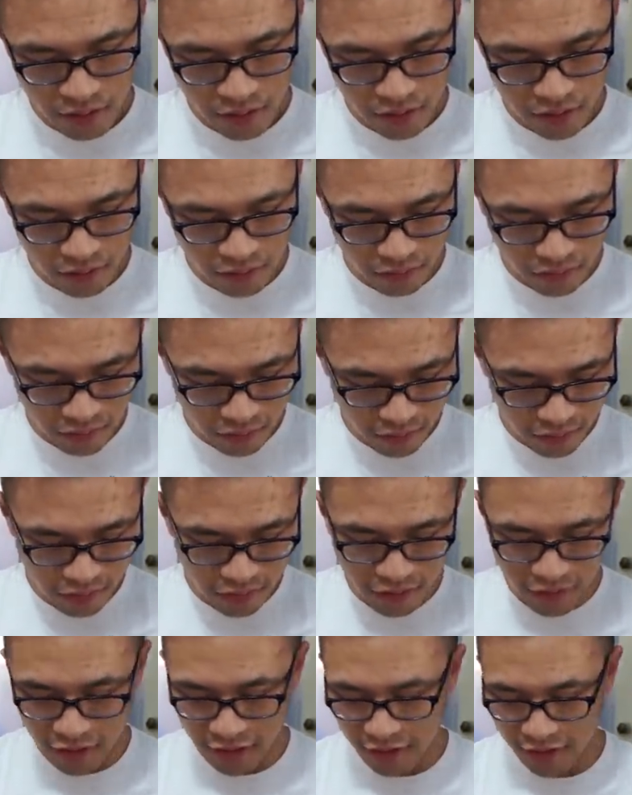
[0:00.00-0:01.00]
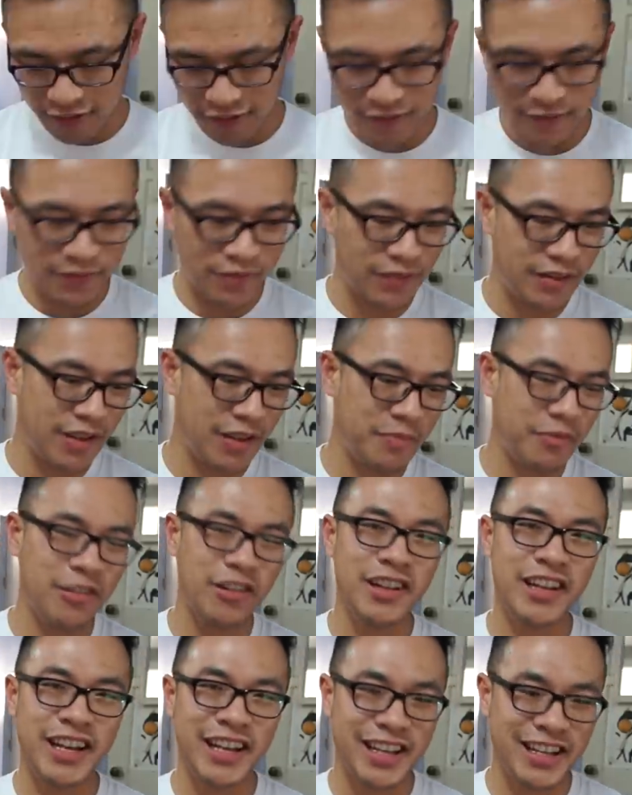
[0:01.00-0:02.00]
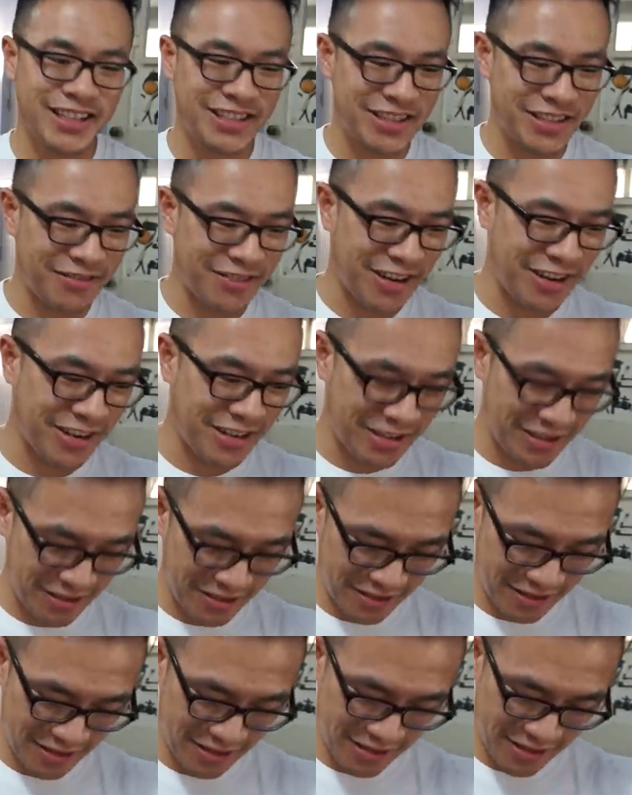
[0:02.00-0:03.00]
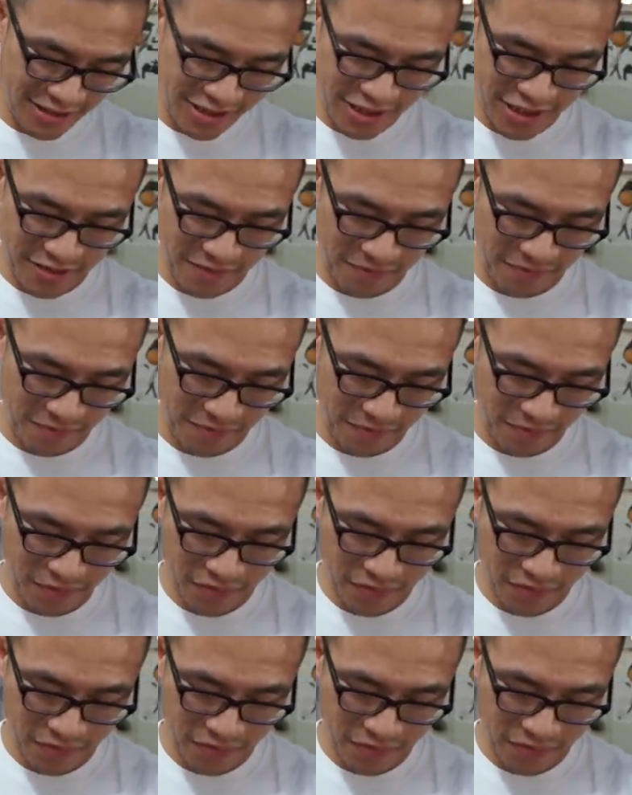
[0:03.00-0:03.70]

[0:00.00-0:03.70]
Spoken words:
Cool. More leggings to wear to gym.